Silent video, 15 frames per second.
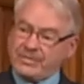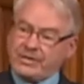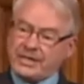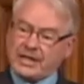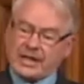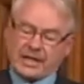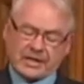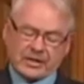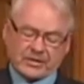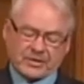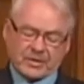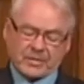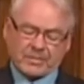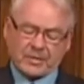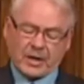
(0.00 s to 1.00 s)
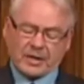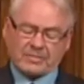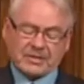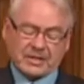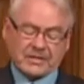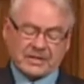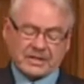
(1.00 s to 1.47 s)
I hear
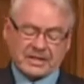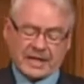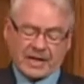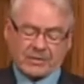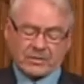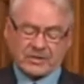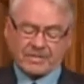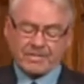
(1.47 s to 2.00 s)
sometimes in this House.